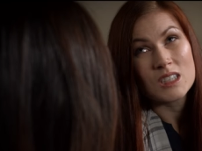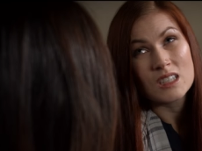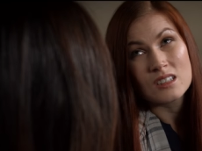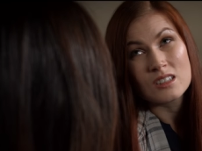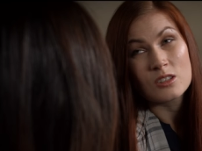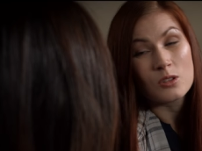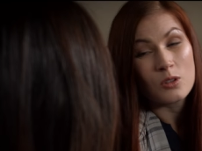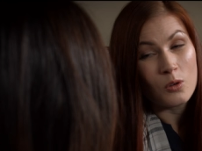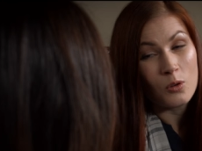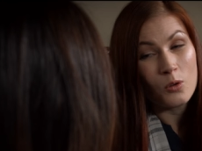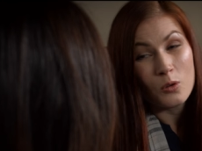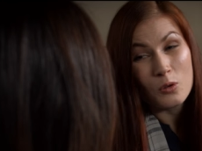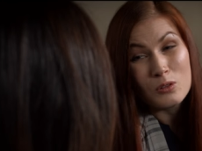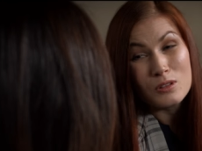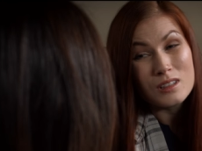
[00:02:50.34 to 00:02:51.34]
well, it's
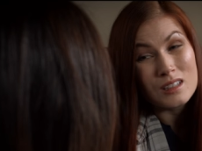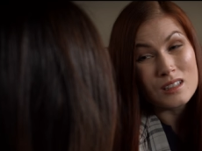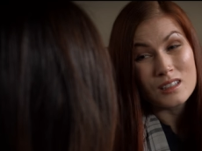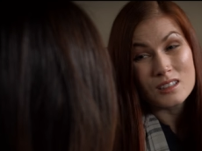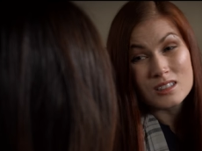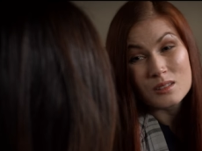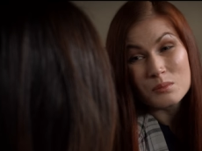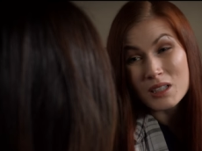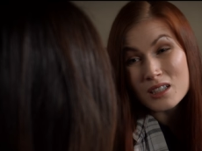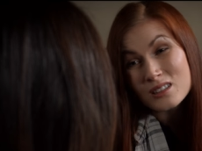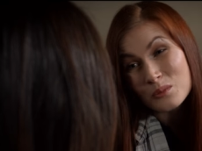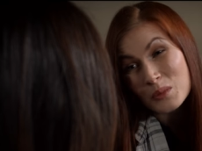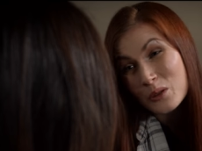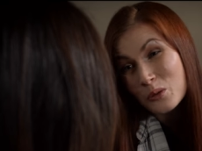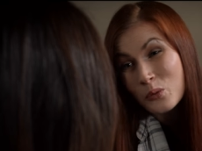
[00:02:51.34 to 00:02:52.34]
cold and it
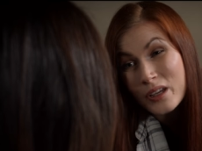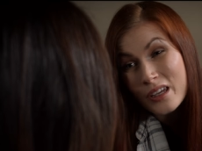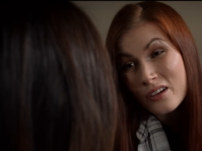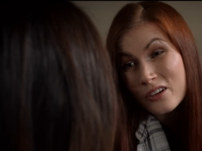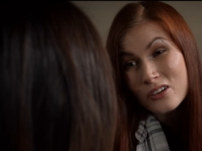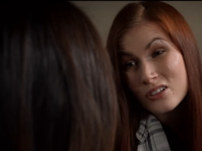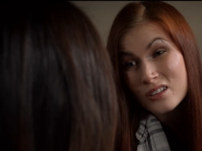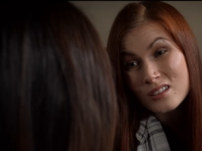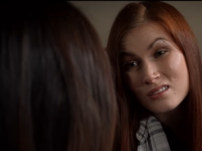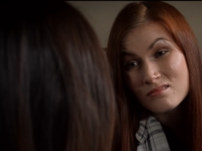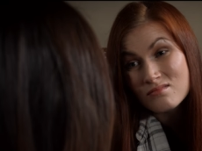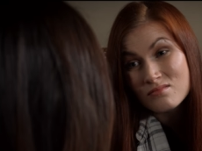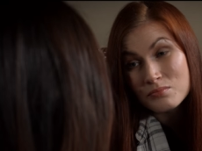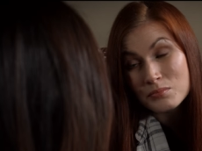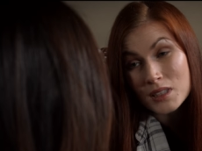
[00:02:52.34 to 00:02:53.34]
smells a bit weird.
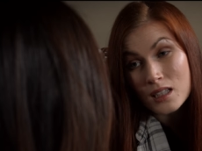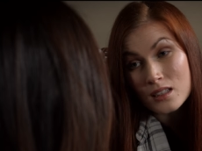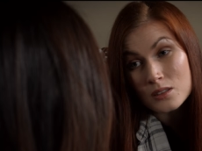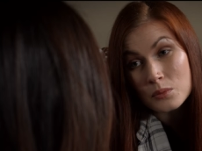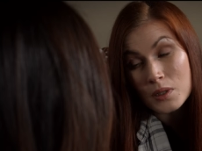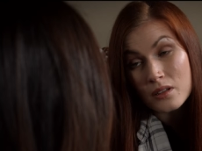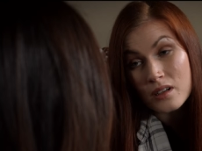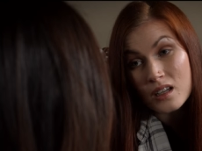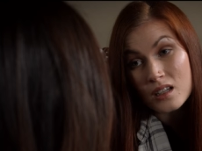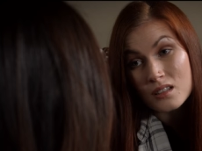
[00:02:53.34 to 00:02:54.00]
That's about